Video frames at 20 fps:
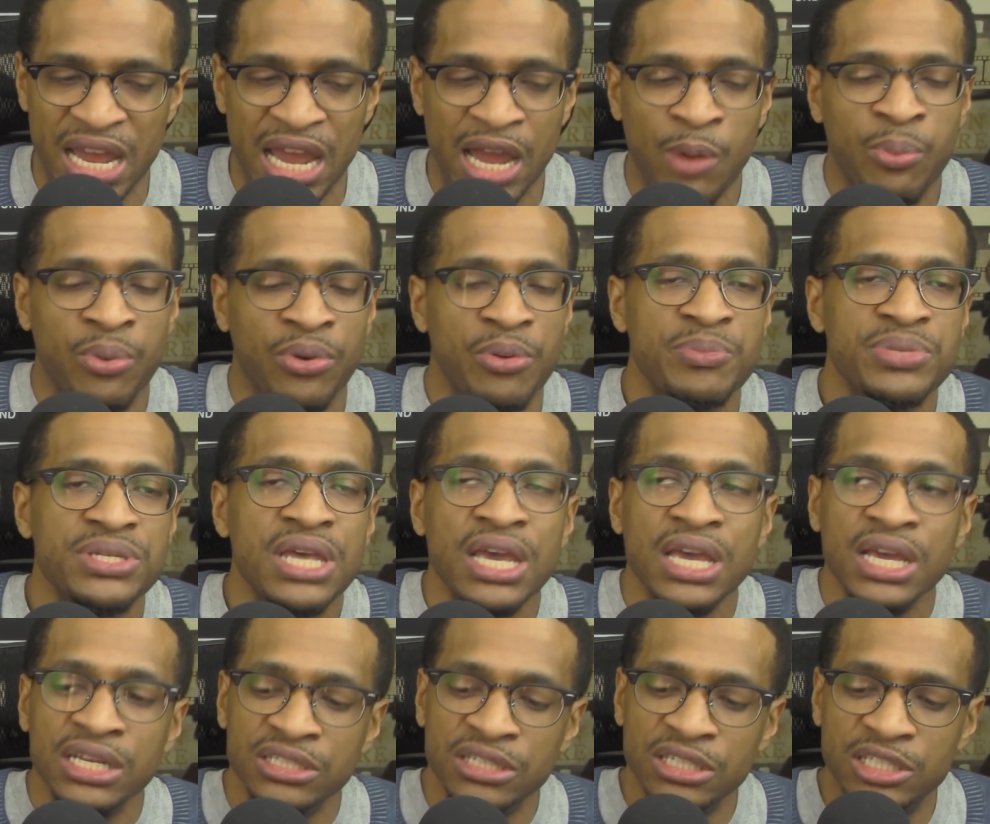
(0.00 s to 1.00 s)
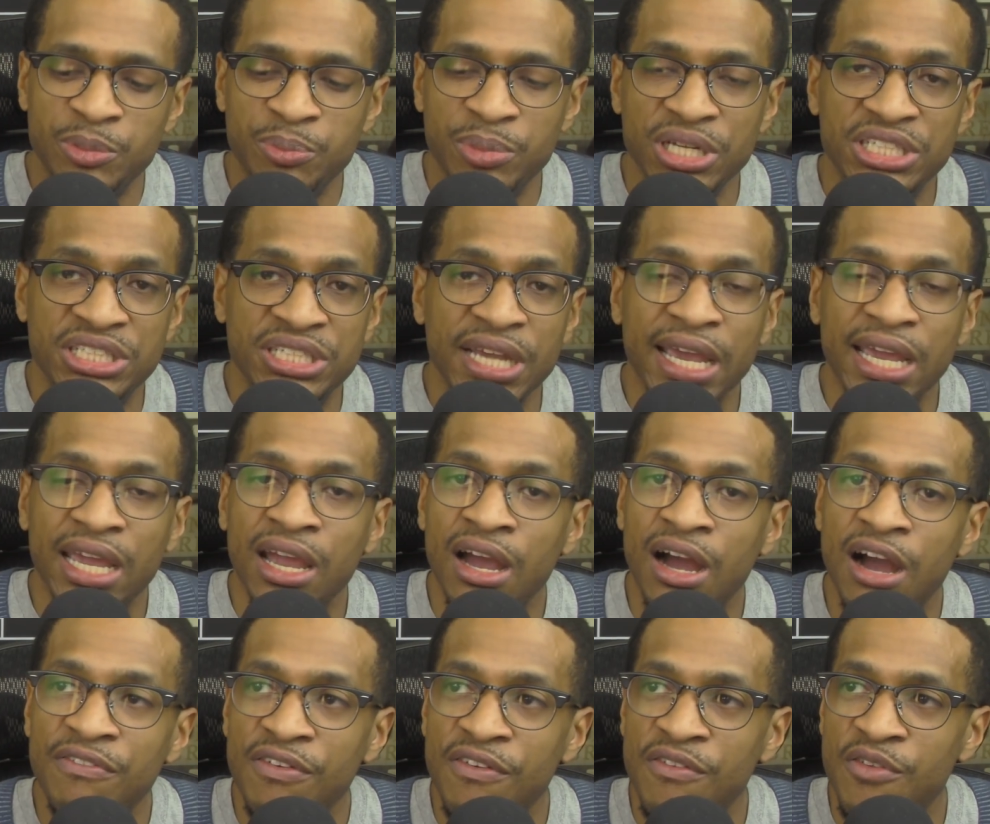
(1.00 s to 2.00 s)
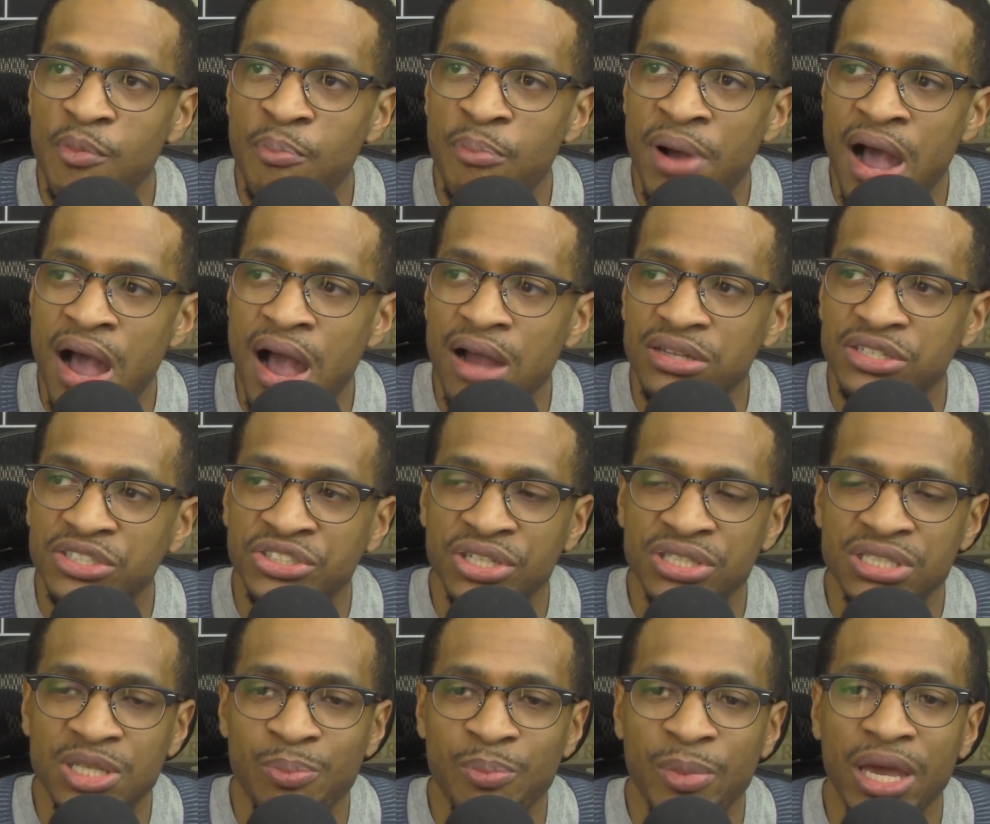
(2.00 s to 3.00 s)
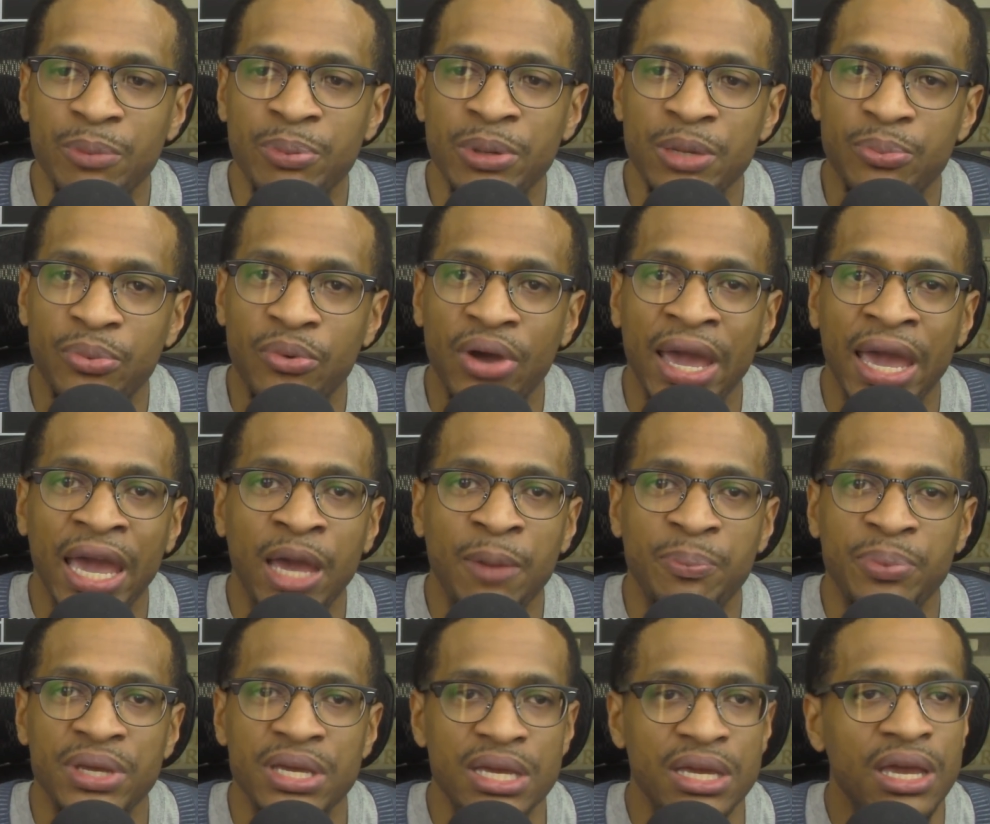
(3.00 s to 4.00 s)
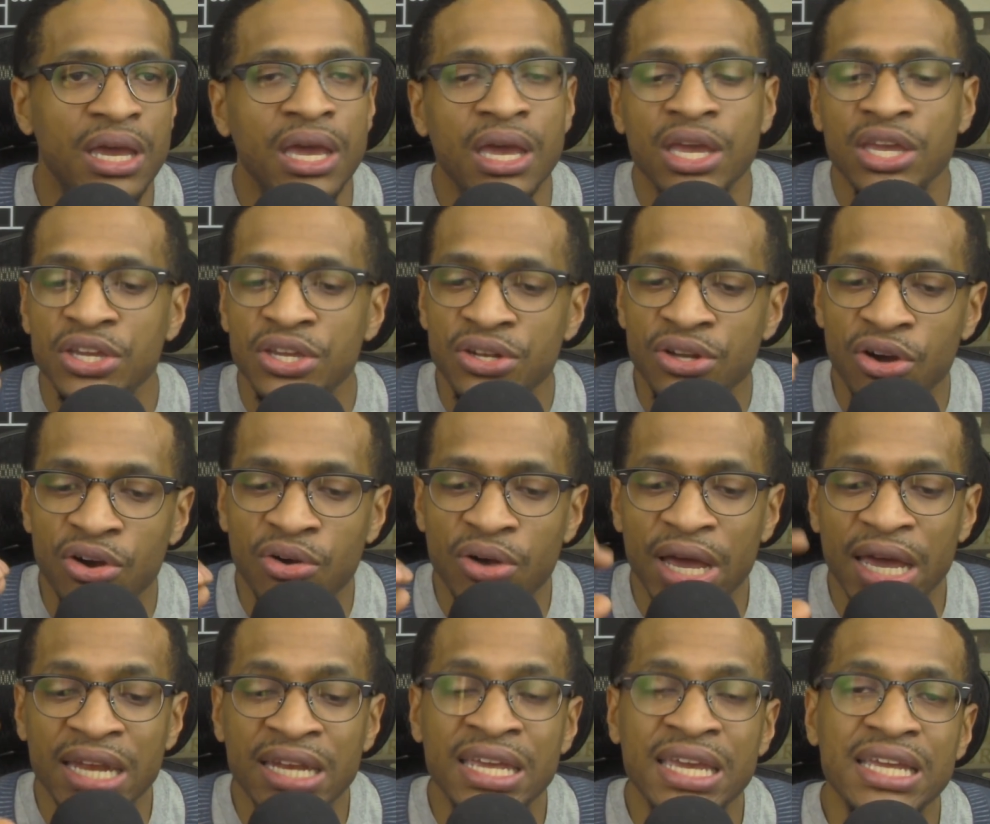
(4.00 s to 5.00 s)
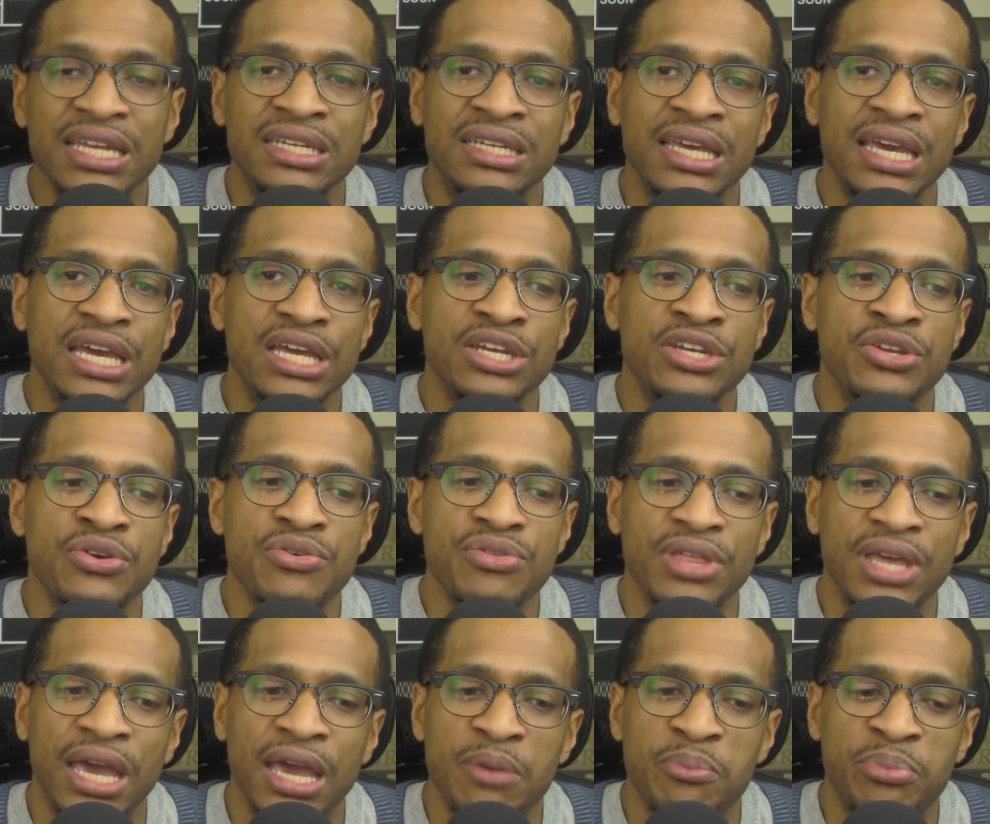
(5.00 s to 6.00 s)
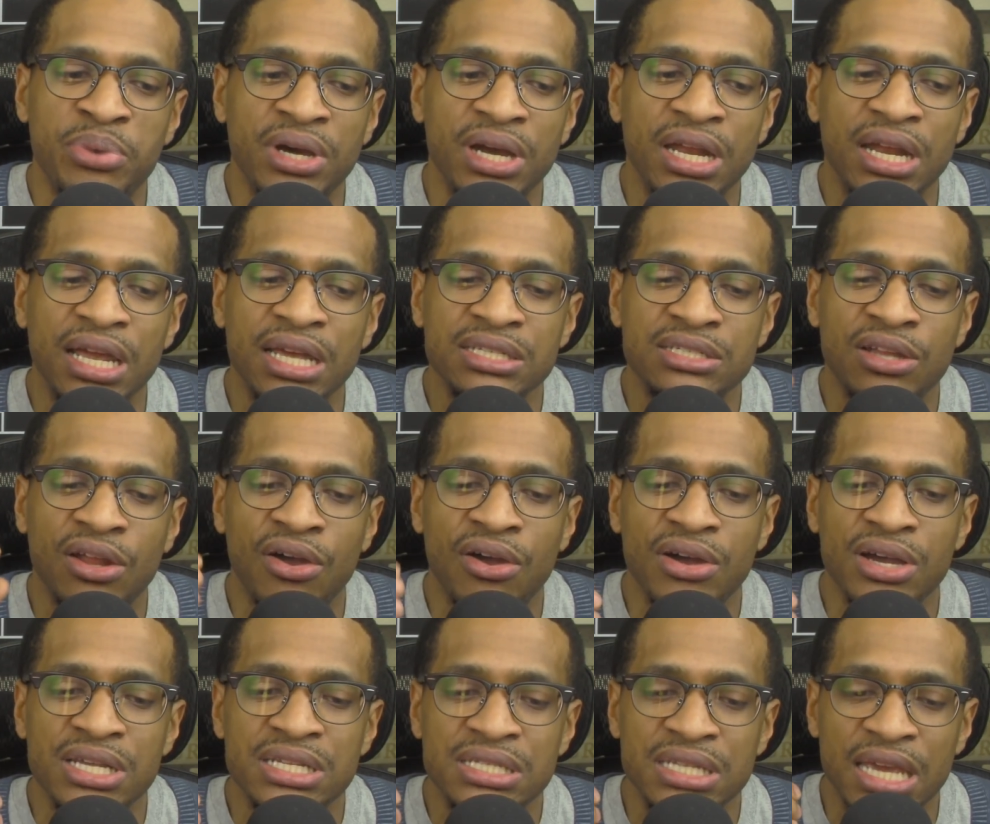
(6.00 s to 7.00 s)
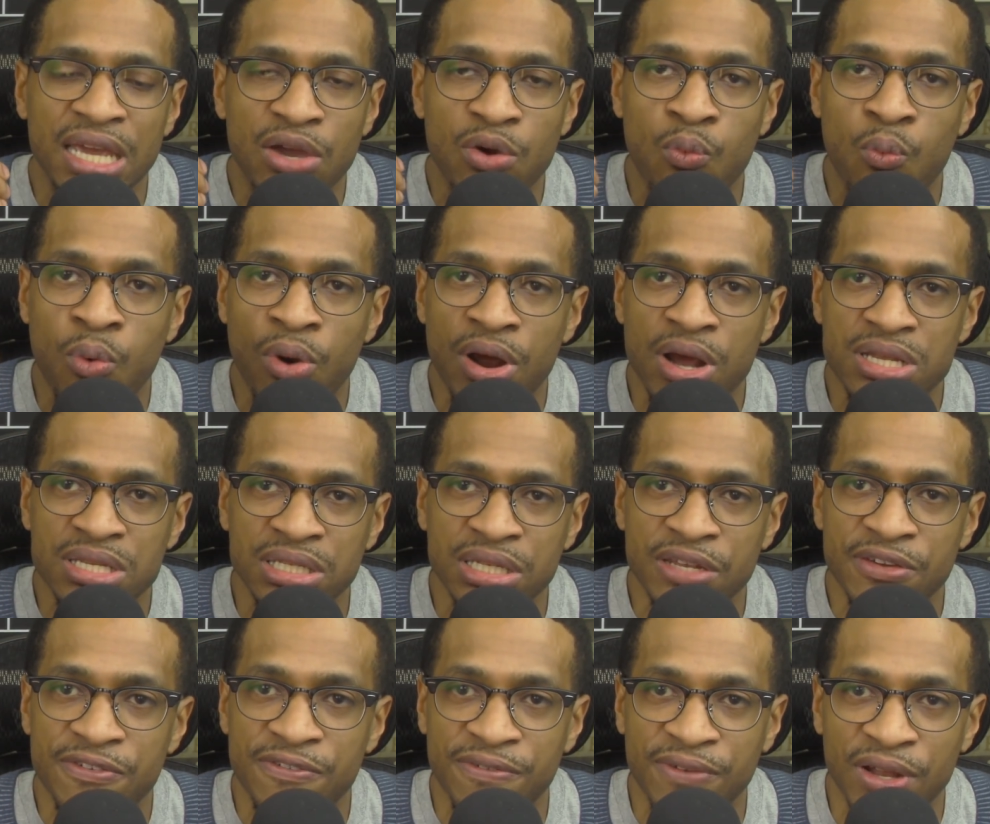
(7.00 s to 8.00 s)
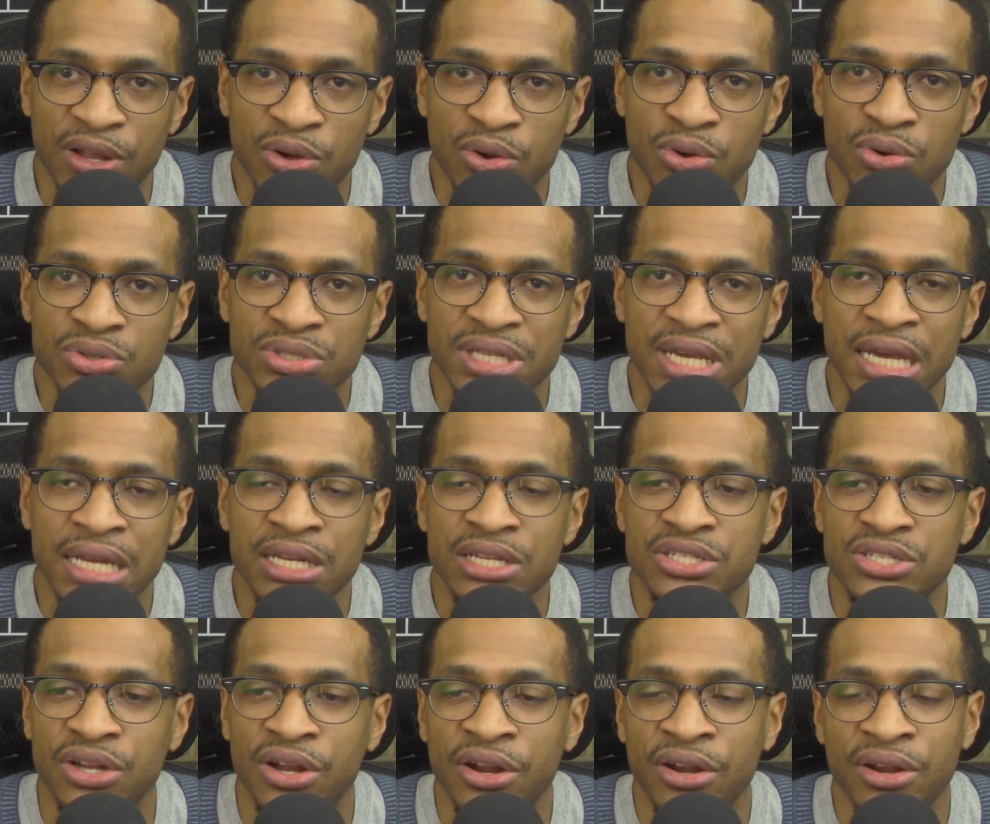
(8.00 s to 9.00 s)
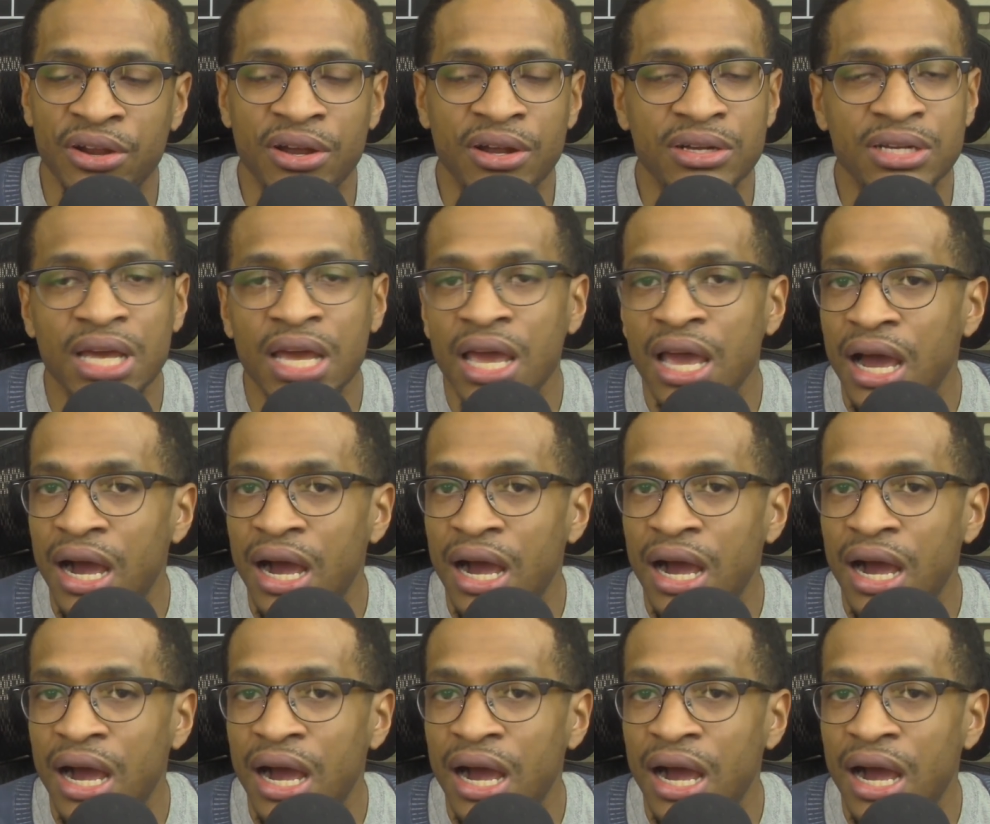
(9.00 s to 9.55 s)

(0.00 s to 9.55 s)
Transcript: Abrams, just to be checking off of a box just to make people happy, you know, and he did do that, but as long as it works and it flows and it's earned,